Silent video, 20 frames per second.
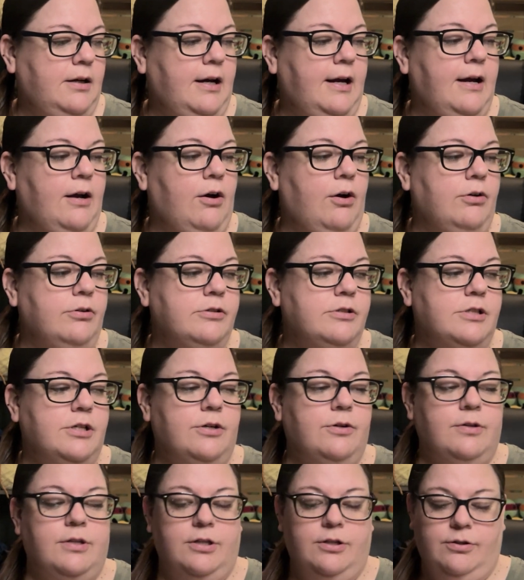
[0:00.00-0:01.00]
I
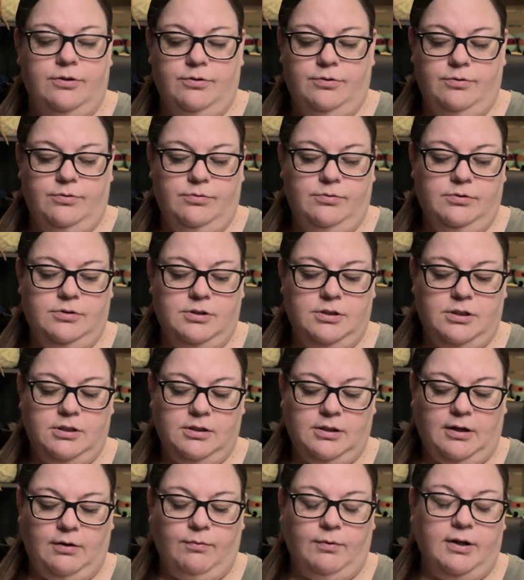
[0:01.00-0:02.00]
also used,
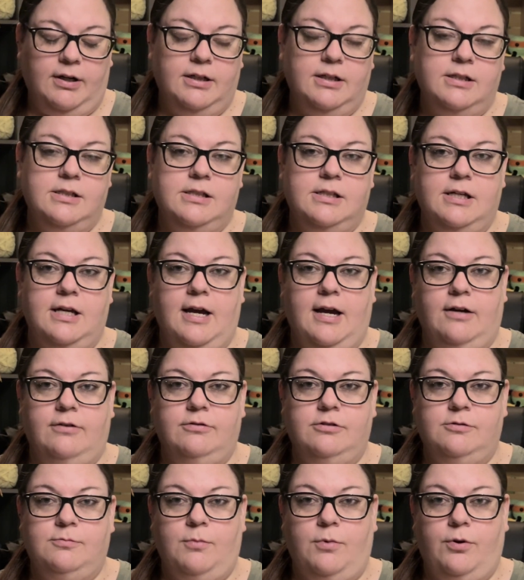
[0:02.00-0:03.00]
I wanted to see
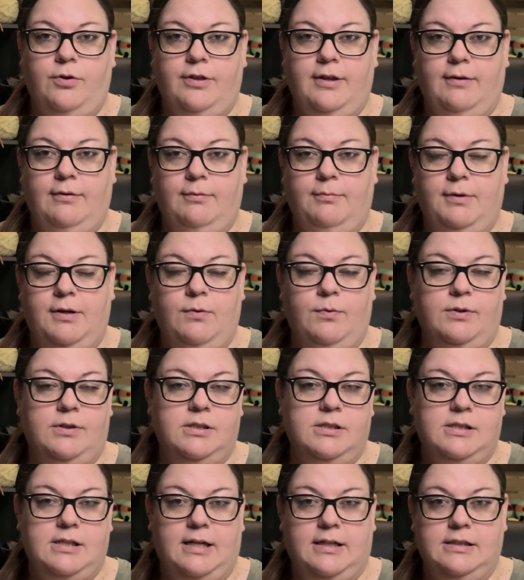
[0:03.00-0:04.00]
how small they would be, what
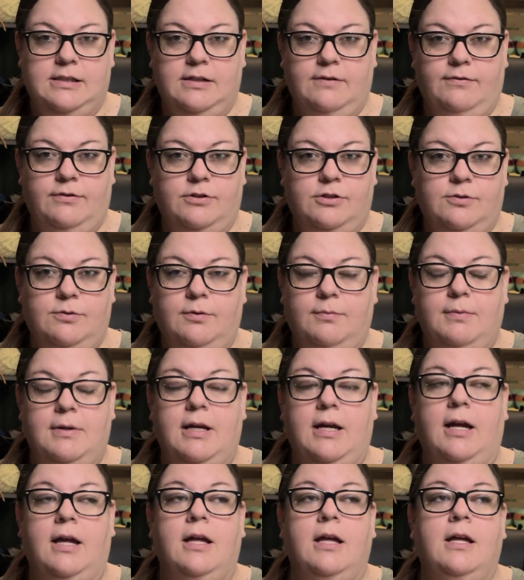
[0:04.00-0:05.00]
the size difference would
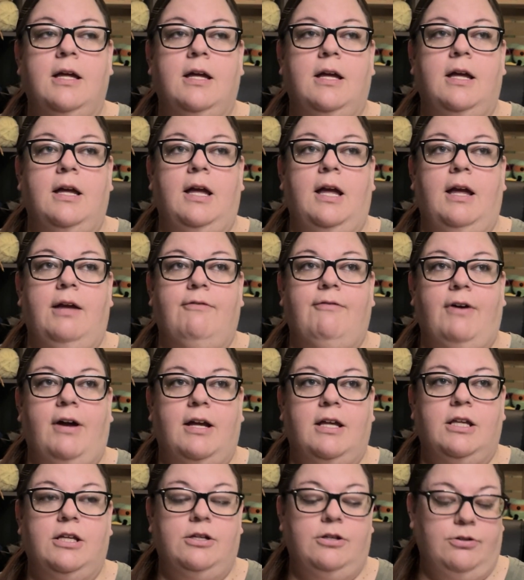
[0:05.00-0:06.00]
be if I
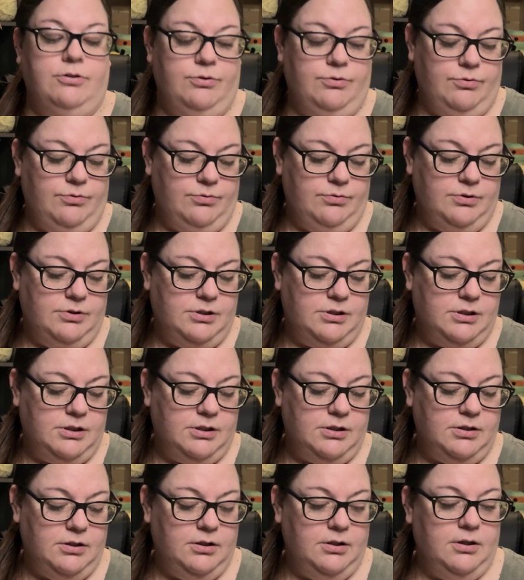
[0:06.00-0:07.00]
used
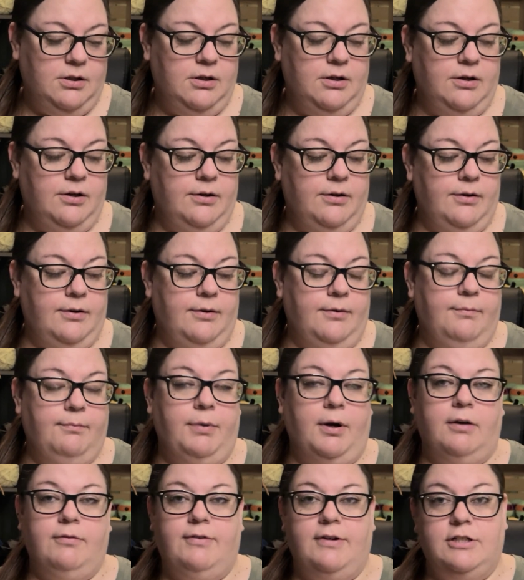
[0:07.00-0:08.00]

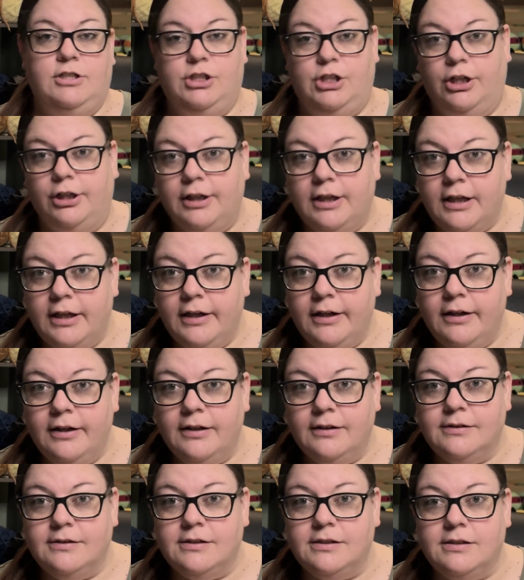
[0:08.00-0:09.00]
Parfait Chunky
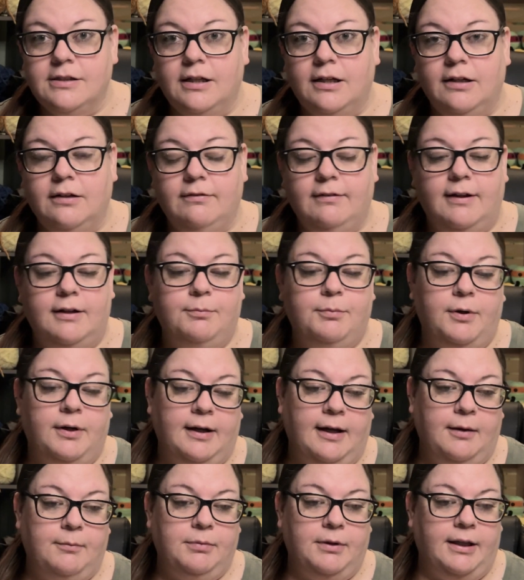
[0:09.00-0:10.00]
instead of like
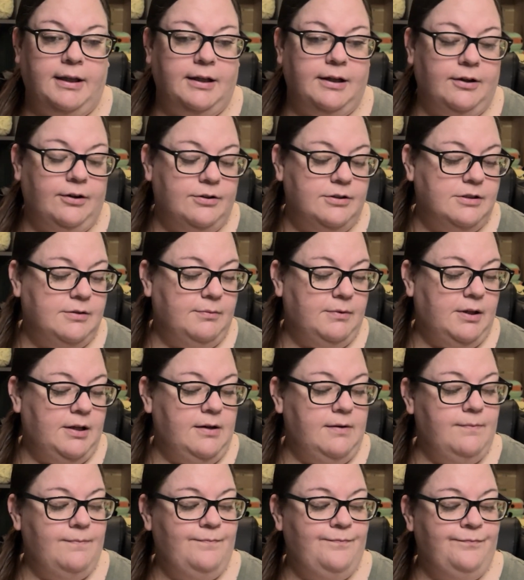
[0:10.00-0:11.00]
Bernat Blanket or
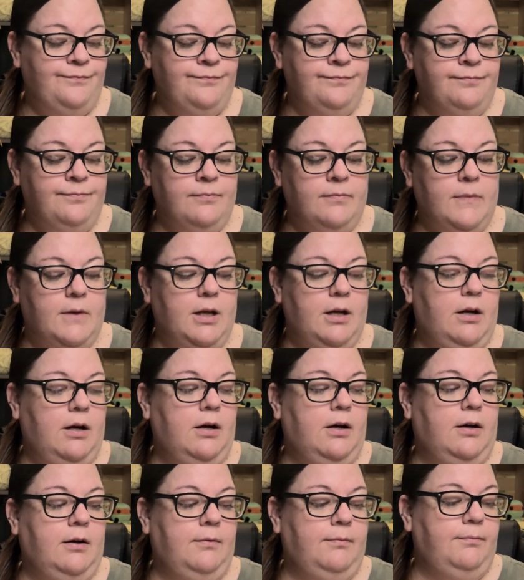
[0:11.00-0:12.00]
something.
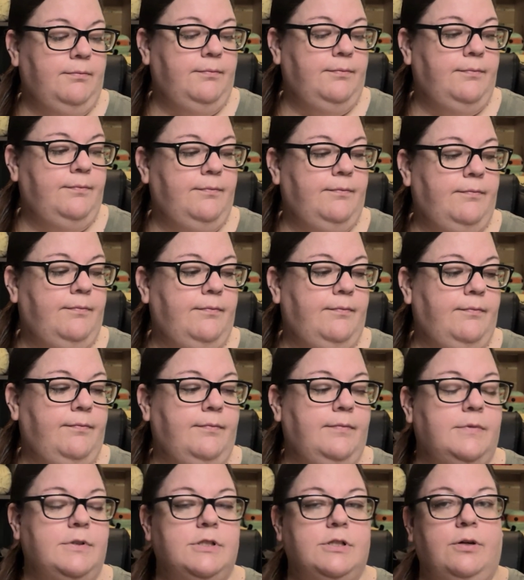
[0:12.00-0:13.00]
Um,
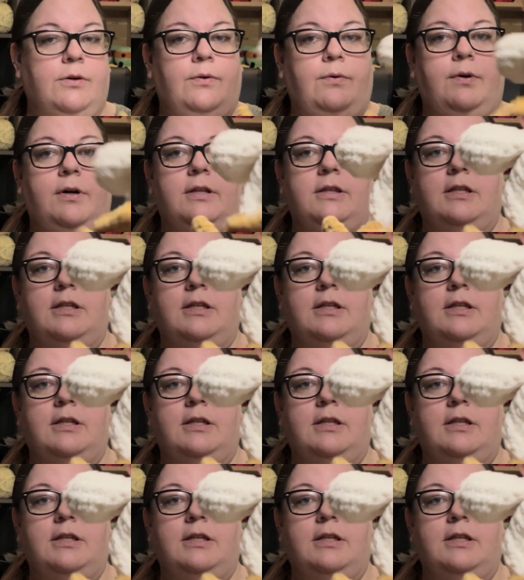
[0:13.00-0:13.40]
so